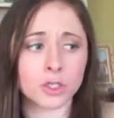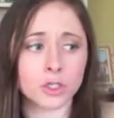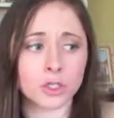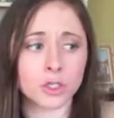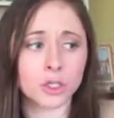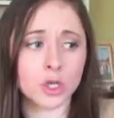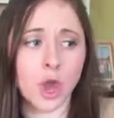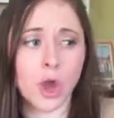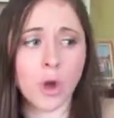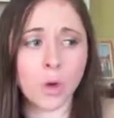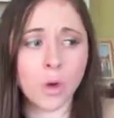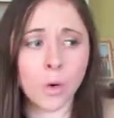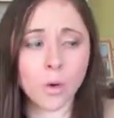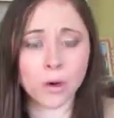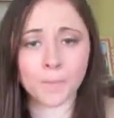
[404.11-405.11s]

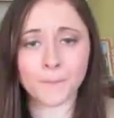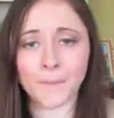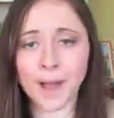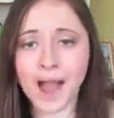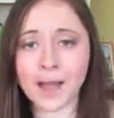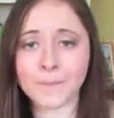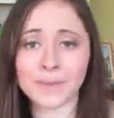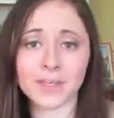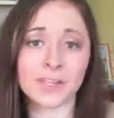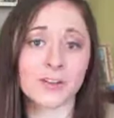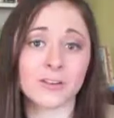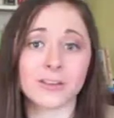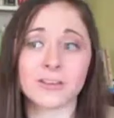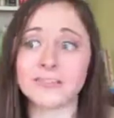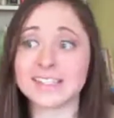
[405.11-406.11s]
Joe or Bobby
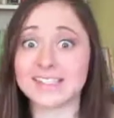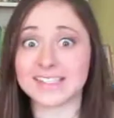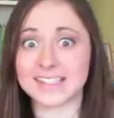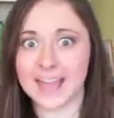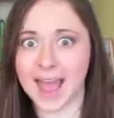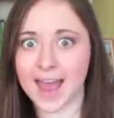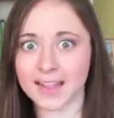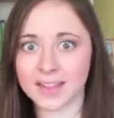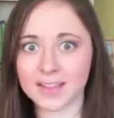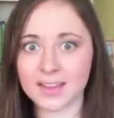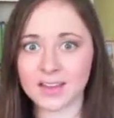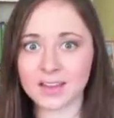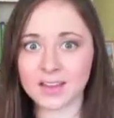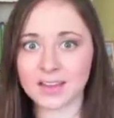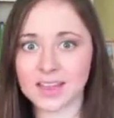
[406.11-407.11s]
or even
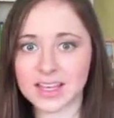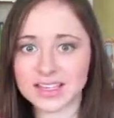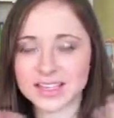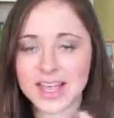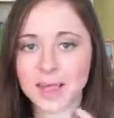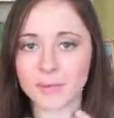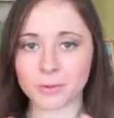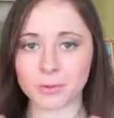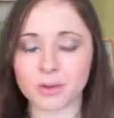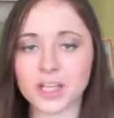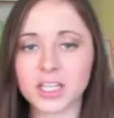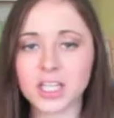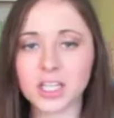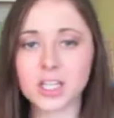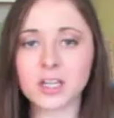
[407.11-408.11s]
Sally thinks I'm
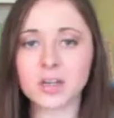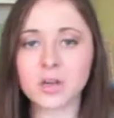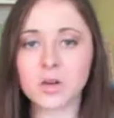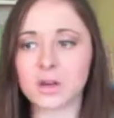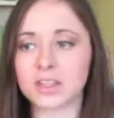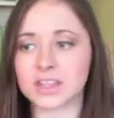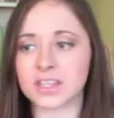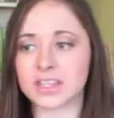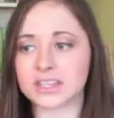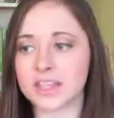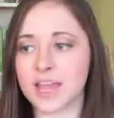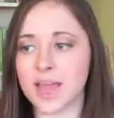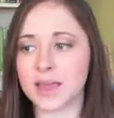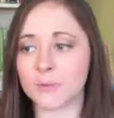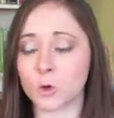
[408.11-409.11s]
prettier or thinks
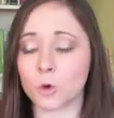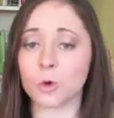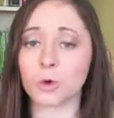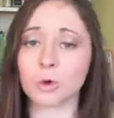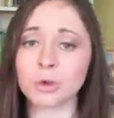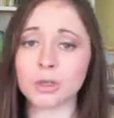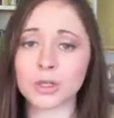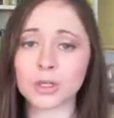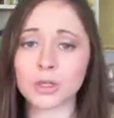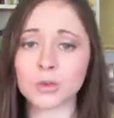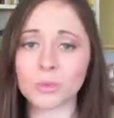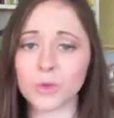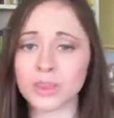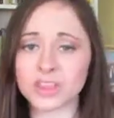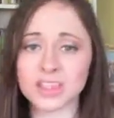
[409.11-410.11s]
I'm cooler
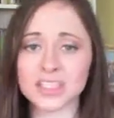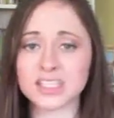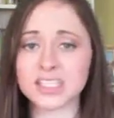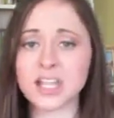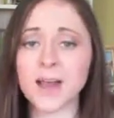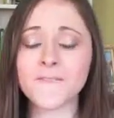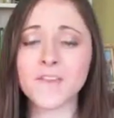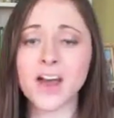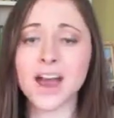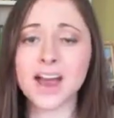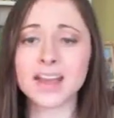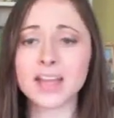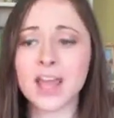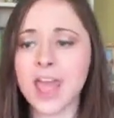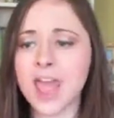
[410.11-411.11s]
with this stuff
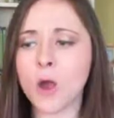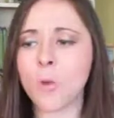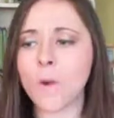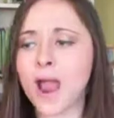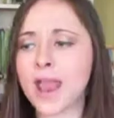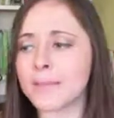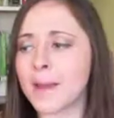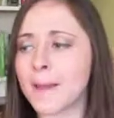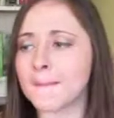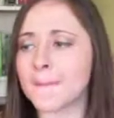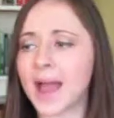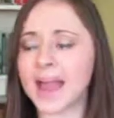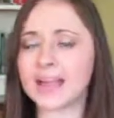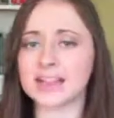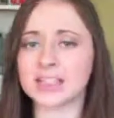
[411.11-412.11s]
on? Why am I
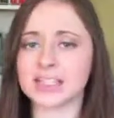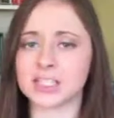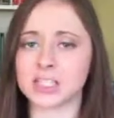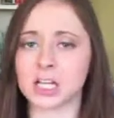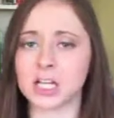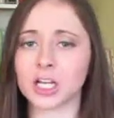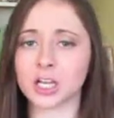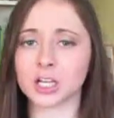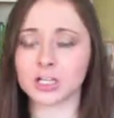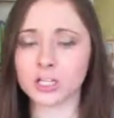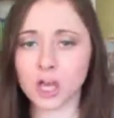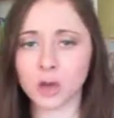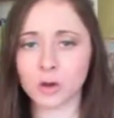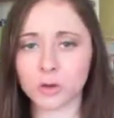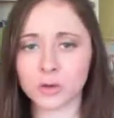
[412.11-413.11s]
buying these certain
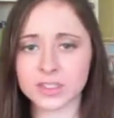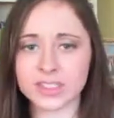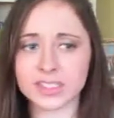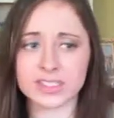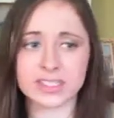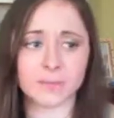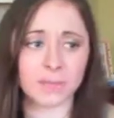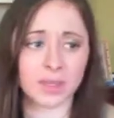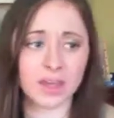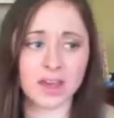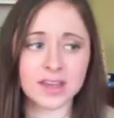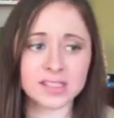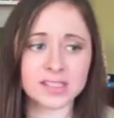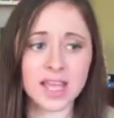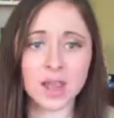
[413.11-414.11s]
clothes? Is it
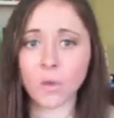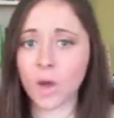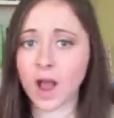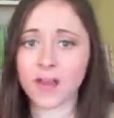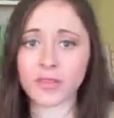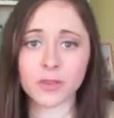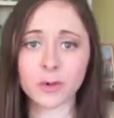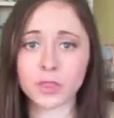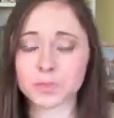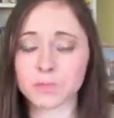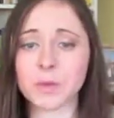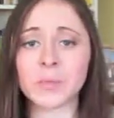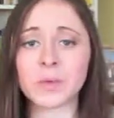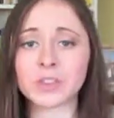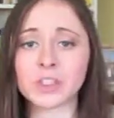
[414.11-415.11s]
because I want those
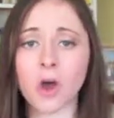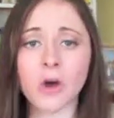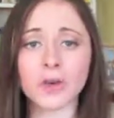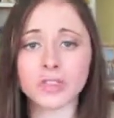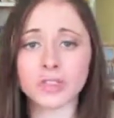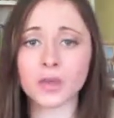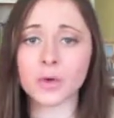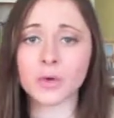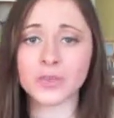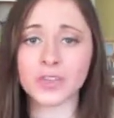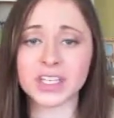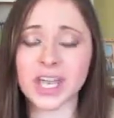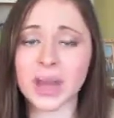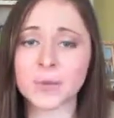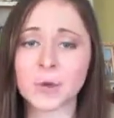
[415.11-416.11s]
people to also
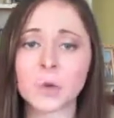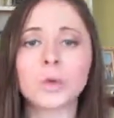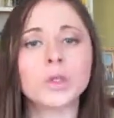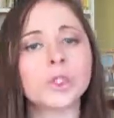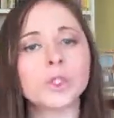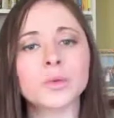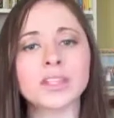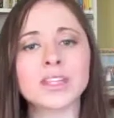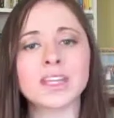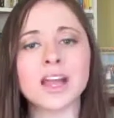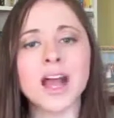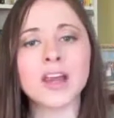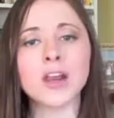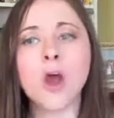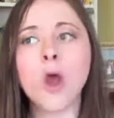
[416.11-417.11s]
think I'm cooler with it
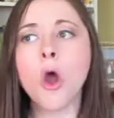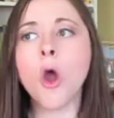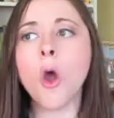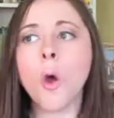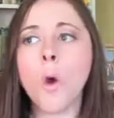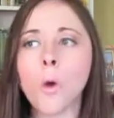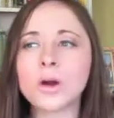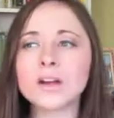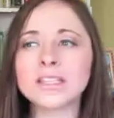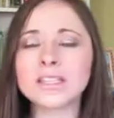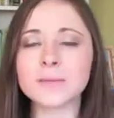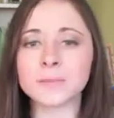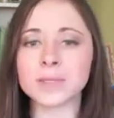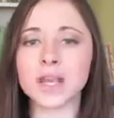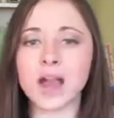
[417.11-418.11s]
on? Or is
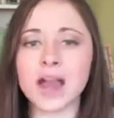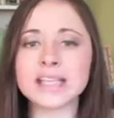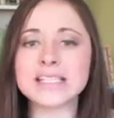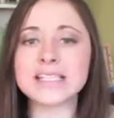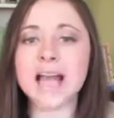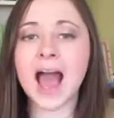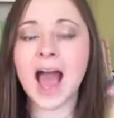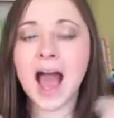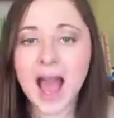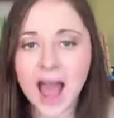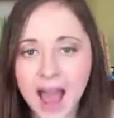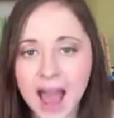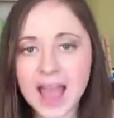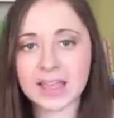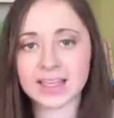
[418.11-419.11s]
it because
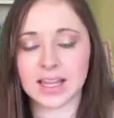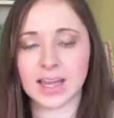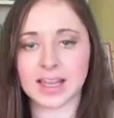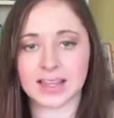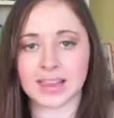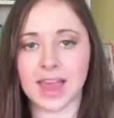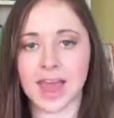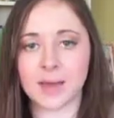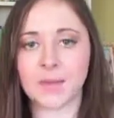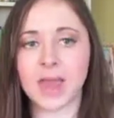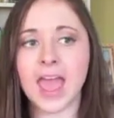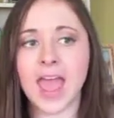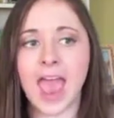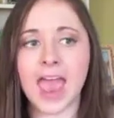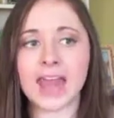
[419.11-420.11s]
I like them
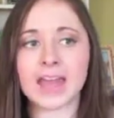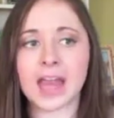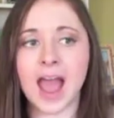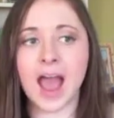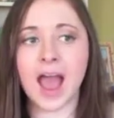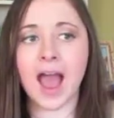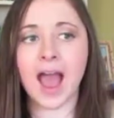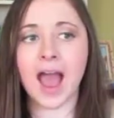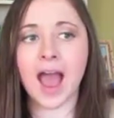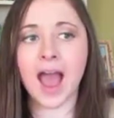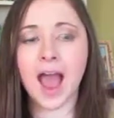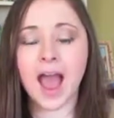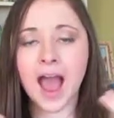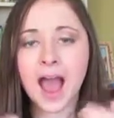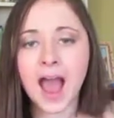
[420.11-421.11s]
and
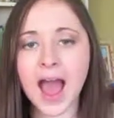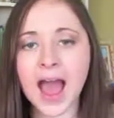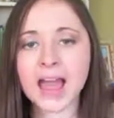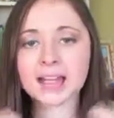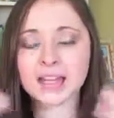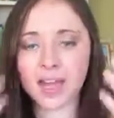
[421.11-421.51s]
I